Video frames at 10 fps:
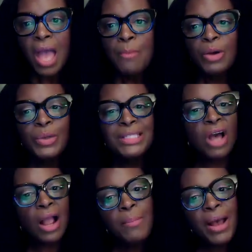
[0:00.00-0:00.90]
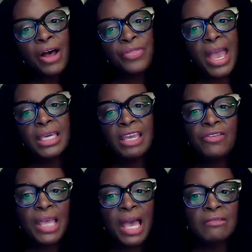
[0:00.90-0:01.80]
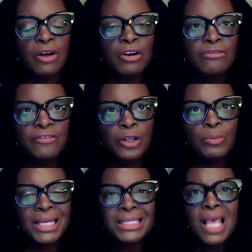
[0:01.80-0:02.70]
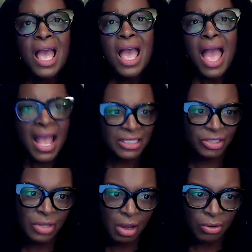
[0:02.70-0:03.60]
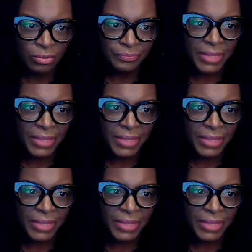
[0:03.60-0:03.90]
But we talk about that giving out of overflow because as you know,